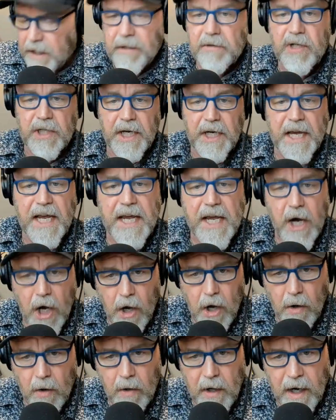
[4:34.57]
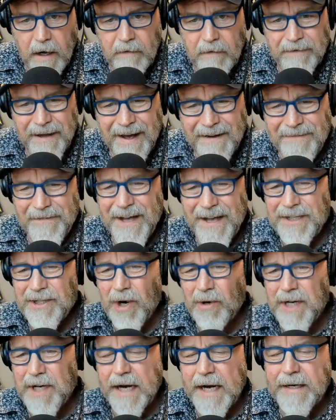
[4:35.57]
CEO of
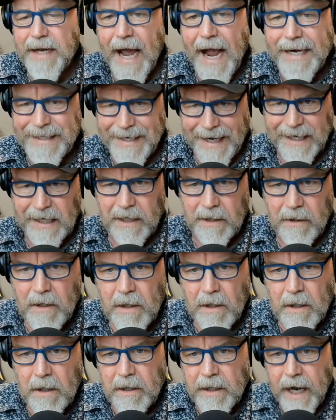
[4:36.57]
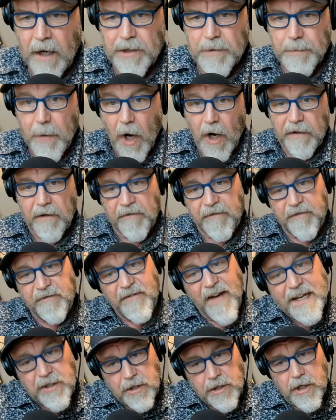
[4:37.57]
Festo Didactic. Now, it's part of the
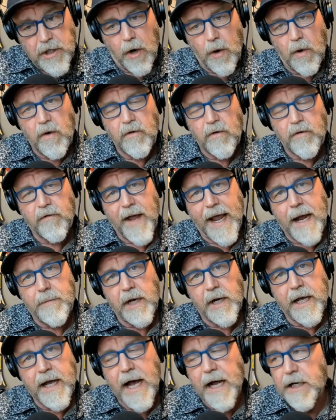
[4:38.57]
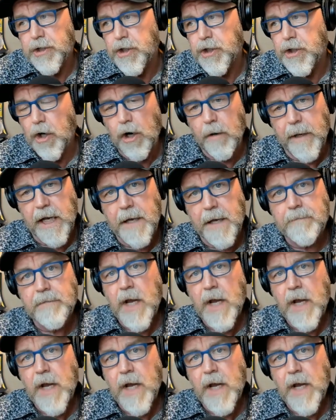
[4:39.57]
Festo family out of Germany.